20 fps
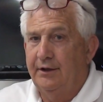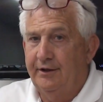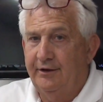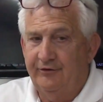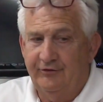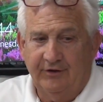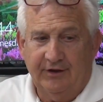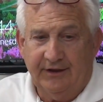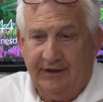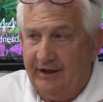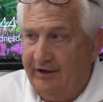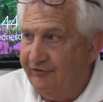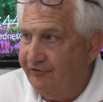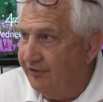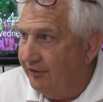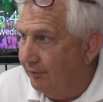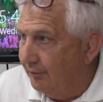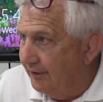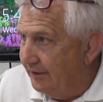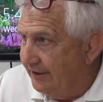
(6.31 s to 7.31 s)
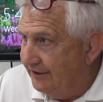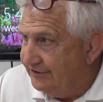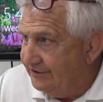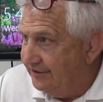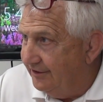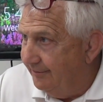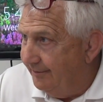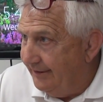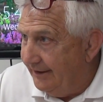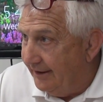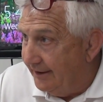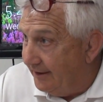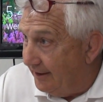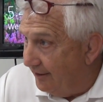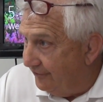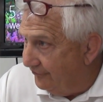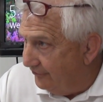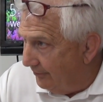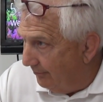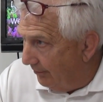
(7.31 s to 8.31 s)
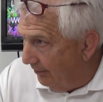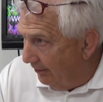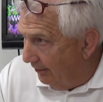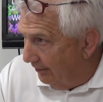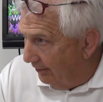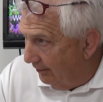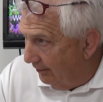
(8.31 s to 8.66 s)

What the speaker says: Is it against your religion to be a customer?